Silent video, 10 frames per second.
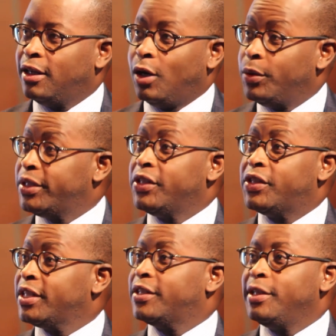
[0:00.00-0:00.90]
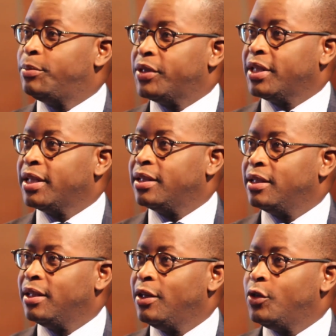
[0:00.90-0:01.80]
Ours is 60%.
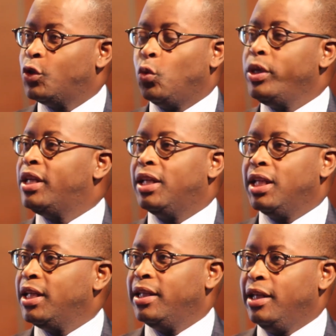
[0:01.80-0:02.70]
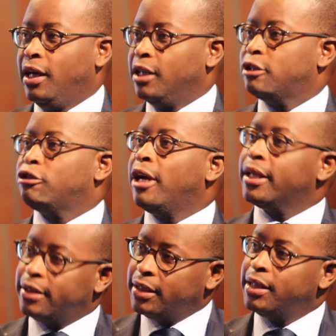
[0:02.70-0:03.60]
So we clearly are
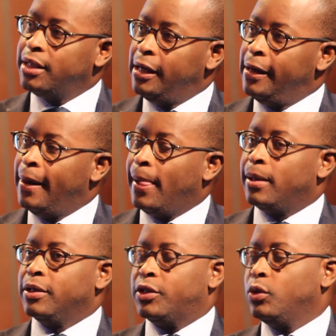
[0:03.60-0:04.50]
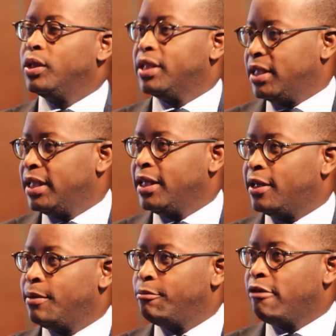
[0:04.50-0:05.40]
attracting a student in an
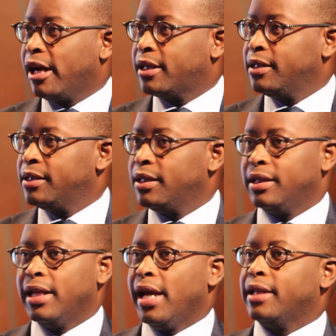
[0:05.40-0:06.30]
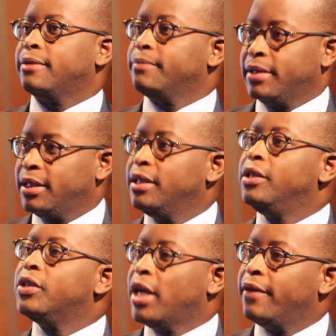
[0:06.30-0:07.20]
income bracket that
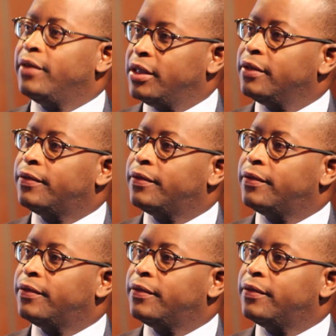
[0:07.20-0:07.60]
is having